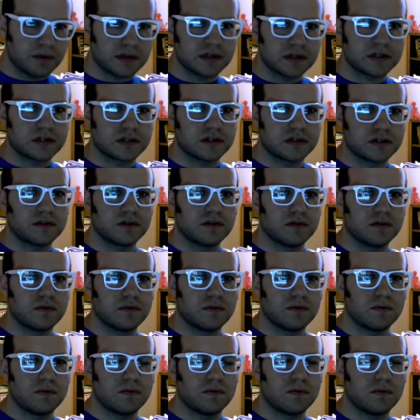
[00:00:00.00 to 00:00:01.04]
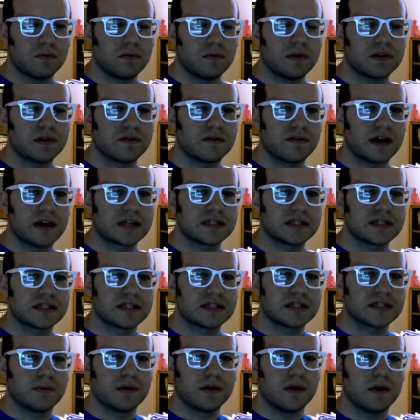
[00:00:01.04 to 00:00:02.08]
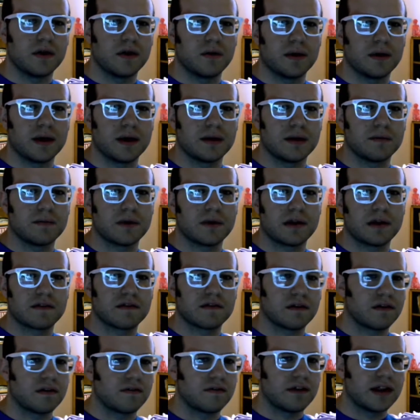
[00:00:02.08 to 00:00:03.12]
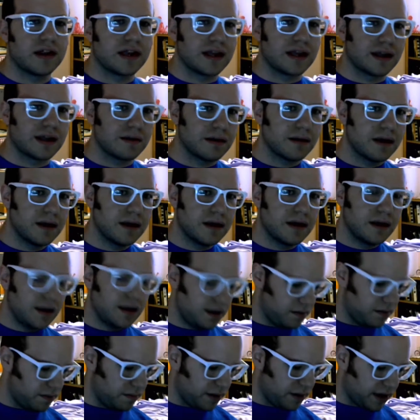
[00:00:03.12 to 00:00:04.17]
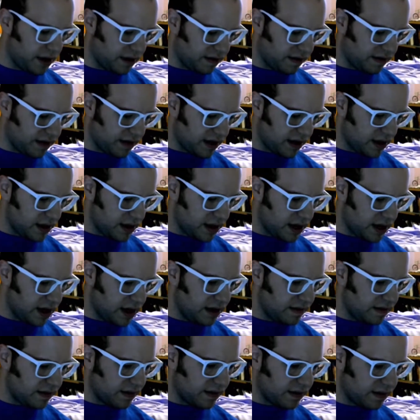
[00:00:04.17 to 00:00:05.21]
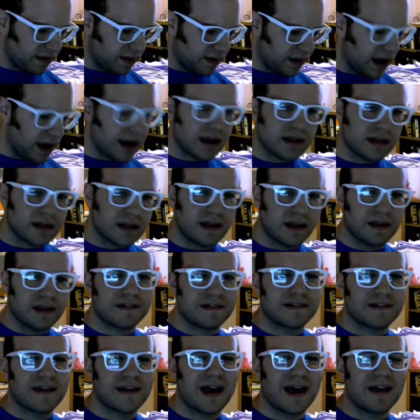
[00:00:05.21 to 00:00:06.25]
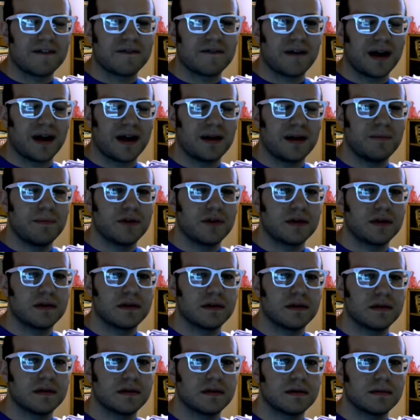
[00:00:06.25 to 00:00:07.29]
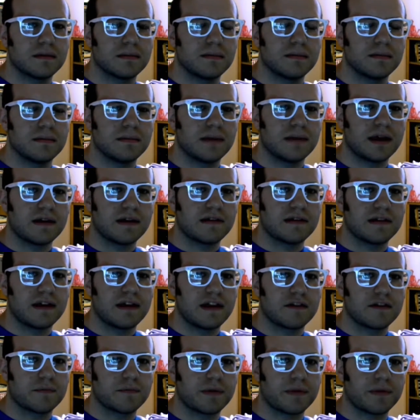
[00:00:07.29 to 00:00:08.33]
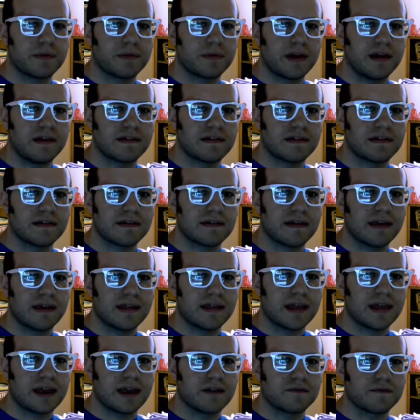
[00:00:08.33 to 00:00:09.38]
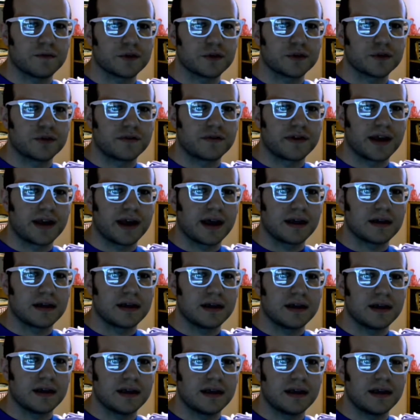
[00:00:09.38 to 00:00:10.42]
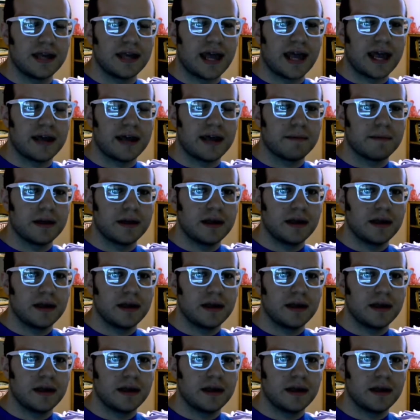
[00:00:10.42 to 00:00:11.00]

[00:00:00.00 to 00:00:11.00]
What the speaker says: sure what direction it would go in when I started reading it, because it is technically a sci-fi book because it takes place in like a virtual reality game,